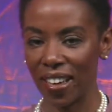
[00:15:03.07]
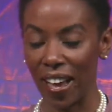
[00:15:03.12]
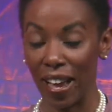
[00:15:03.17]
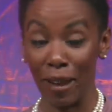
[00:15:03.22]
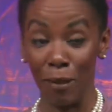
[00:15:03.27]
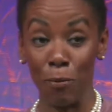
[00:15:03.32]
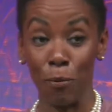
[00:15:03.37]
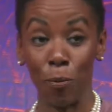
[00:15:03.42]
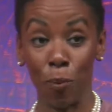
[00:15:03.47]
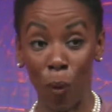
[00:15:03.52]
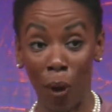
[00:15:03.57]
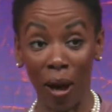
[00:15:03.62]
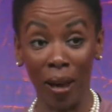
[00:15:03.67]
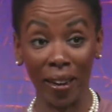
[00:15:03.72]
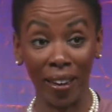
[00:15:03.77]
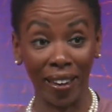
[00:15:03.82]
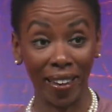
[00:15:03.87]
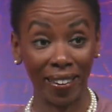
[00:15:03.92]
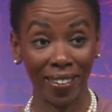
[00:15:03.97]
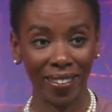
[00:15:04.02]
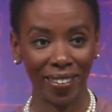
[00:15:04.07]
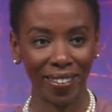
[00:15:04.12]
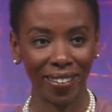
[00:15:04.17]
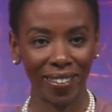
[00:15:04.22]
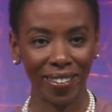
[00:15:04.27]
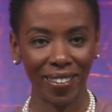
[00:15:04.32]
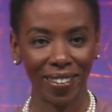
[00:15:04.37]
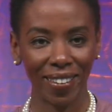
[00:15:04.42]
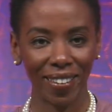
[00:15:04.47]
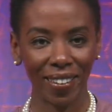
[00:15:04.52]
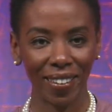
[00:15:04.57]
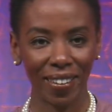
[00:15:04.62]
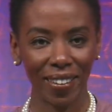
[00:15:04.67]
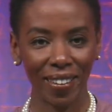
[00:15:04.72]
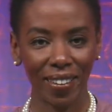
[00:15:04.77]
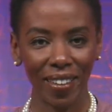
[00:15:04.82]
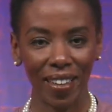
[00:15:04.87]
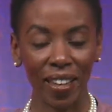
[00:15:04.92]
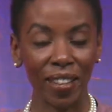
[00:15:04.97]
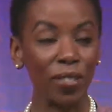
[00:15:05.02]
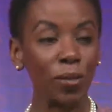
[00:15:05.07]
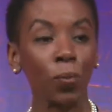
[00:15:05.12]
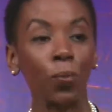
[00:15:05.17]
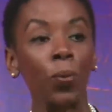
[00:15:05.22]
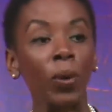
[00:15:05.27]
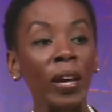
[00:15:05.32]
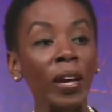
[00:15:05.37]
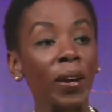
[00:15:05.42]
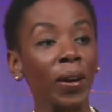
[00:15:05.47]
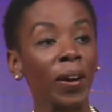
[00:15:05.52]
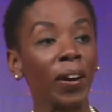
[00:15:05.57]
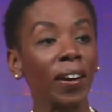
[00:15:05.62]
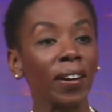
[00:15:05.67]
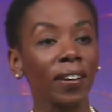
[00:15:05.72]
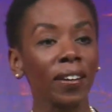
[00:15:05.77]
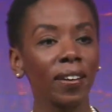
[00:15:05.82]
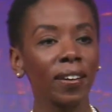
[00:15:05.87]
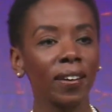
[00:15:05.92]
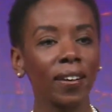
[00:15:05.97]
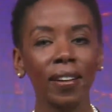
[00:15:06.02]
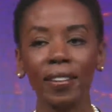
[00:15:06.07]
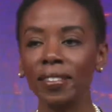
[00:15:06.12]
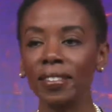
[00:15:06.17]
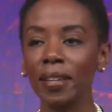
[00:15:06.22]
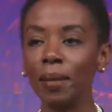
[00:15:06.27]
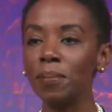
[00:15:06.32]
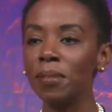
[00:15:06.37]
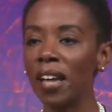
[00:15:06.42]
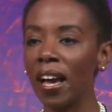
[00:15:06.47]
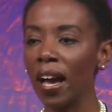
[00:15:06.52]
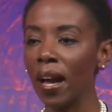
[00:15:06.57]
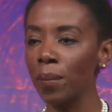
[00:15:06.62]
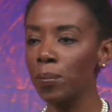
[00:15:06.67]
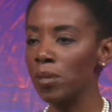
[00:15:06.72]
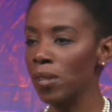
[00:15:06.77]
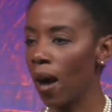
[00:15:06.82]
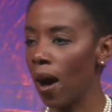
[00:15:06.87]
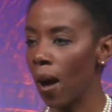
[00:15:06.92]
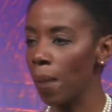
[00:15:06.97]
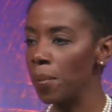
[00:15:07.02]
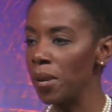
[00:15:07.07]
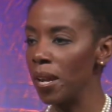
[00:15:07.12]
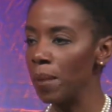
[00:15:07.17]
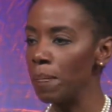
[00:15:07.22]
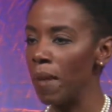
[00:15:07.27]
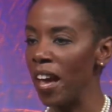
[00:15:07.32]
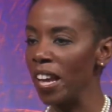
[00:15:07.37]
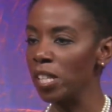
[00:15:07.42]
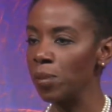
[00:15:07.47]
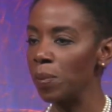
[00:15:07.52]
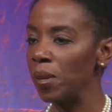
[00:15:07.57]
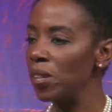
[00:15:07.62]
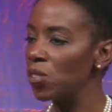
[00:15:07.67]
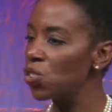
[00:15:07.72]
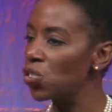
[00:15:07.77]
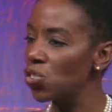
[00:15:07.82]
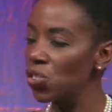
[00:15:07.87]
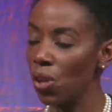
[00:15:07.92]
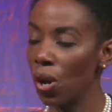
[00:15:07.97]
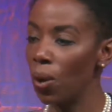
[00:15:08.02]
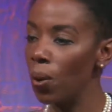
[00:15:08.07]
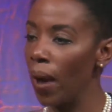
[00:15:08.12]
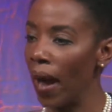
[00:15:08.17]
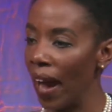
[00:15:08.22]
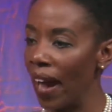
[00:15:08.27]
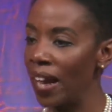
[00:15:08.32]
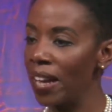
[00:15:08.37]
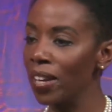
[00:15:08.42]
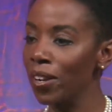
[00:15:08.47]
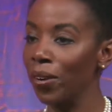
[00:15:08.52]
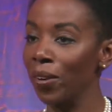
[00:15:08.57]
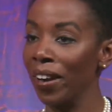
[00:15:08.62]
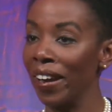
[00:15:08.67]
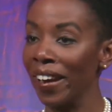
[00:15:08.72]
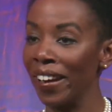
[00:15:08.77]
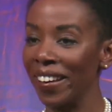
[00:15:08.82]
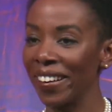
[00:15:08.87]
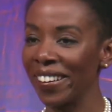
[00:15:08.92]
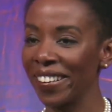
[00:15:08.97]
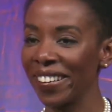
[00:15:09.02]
I want it. It's weird, because sometimes comedy makes me so angry.